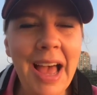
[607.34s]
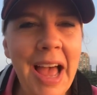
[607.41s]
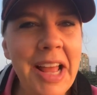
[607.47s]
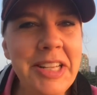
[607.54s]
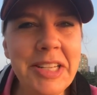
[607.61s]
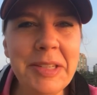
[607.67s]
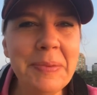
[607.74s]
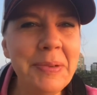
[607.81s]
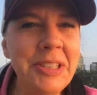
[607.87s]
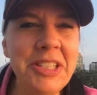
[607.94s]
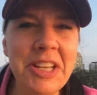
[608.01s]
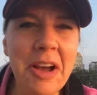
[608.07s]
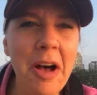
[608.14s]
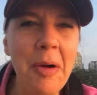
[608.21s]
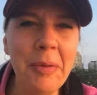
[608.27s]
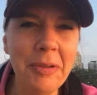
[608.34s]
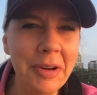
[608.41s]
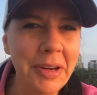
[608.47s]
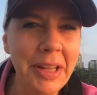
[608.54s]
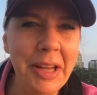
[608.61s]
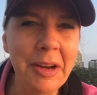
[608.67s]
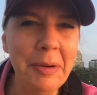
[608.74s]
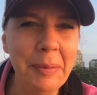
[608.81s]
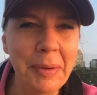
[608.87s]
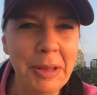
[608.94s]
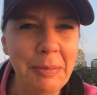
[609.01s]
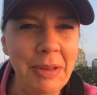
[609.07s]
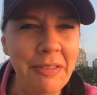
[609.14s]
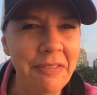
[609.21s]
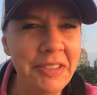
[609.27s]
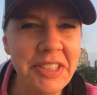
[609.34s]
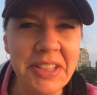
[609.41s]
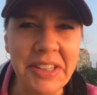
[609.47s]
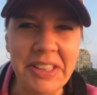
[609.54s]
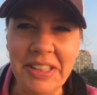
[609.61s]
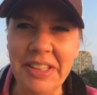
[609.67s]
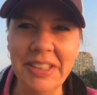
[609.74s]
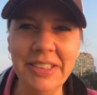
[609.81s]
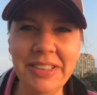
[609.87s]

I just wish y'all were here with me physically.